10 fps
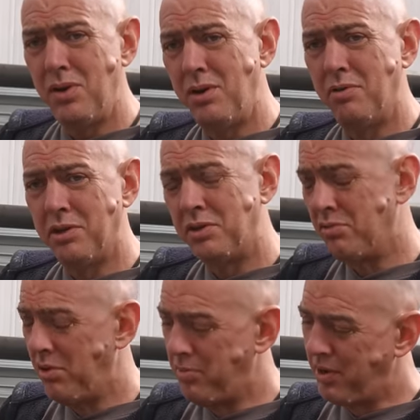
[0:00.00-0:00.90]
muller a
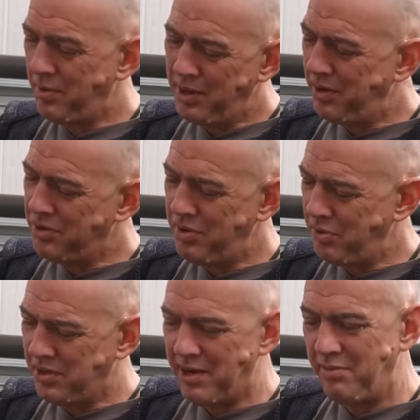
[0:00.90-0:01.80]
drill bit. I mean, the drill
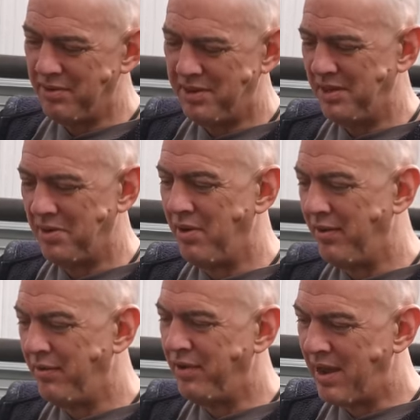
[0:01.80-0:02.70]
is
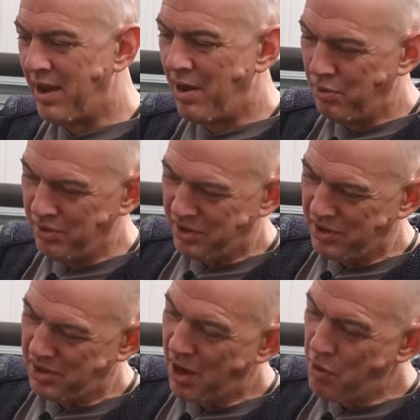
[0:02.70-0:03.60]
designed for that. I was
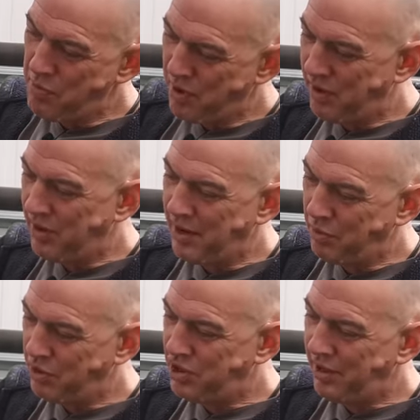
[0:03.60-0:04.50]
just hoping that it
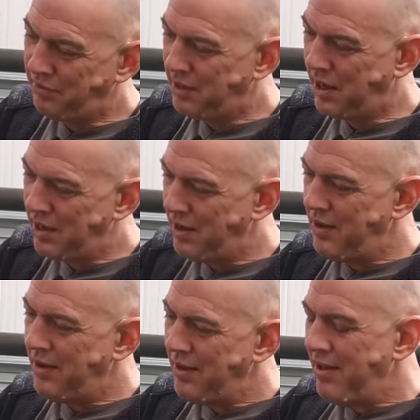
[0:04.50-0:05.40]
would shift it.
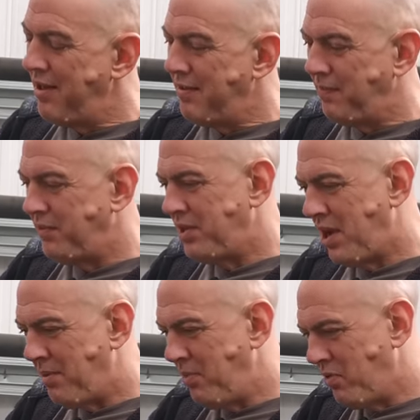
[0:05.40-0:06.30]
So
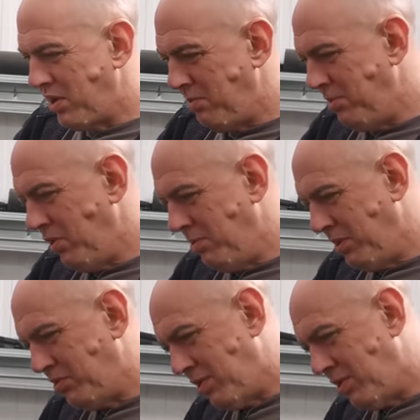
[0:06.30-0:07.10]
I'm not going to muller my